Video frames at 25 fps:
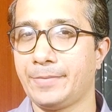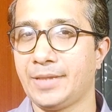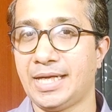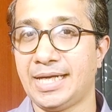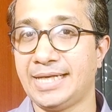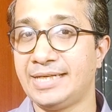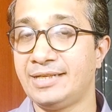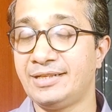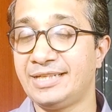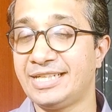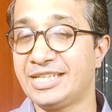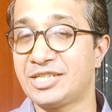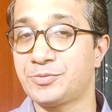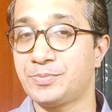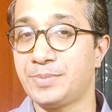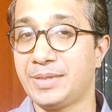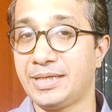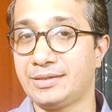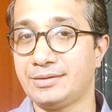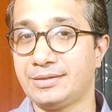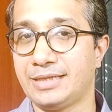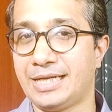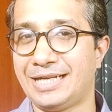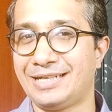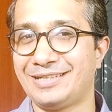I didn't
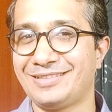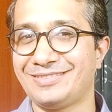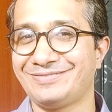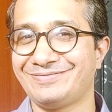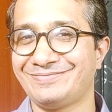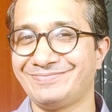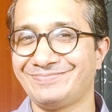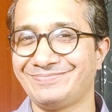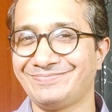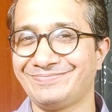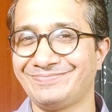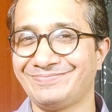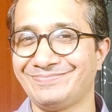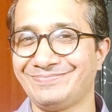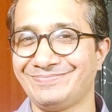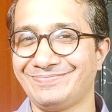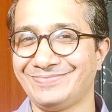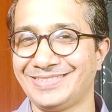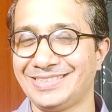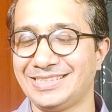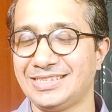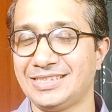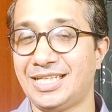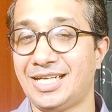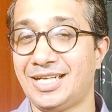expect that.
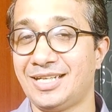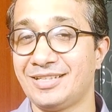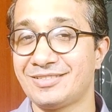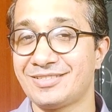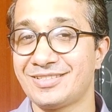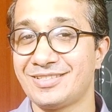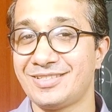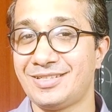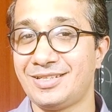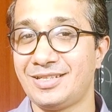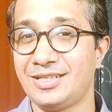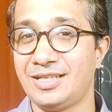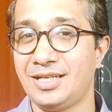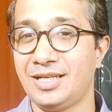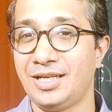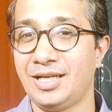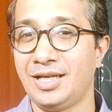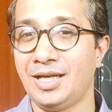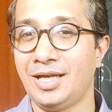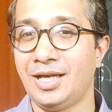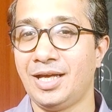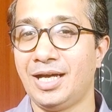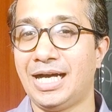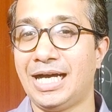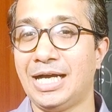Answer,
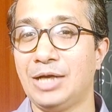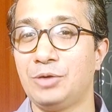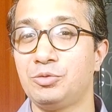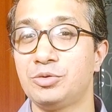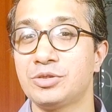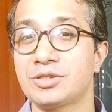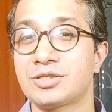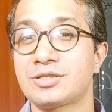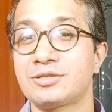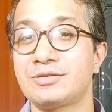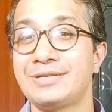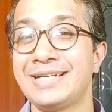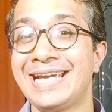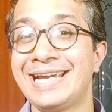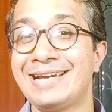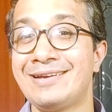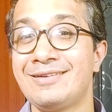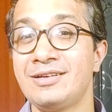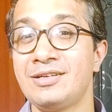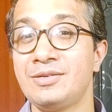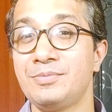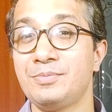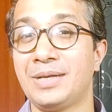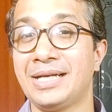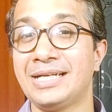I was
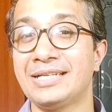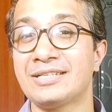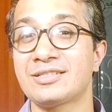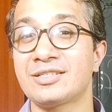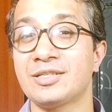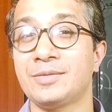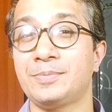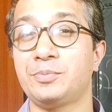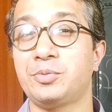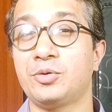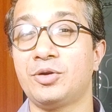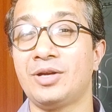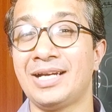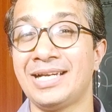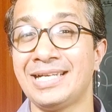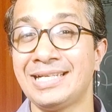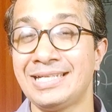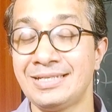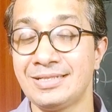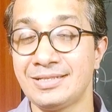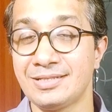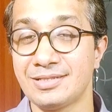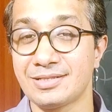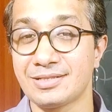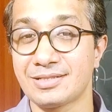taken by
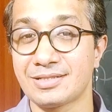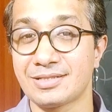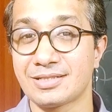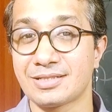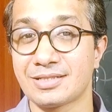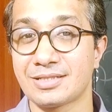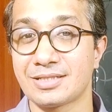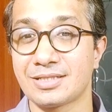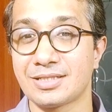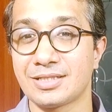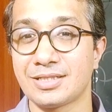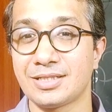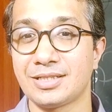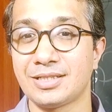surprise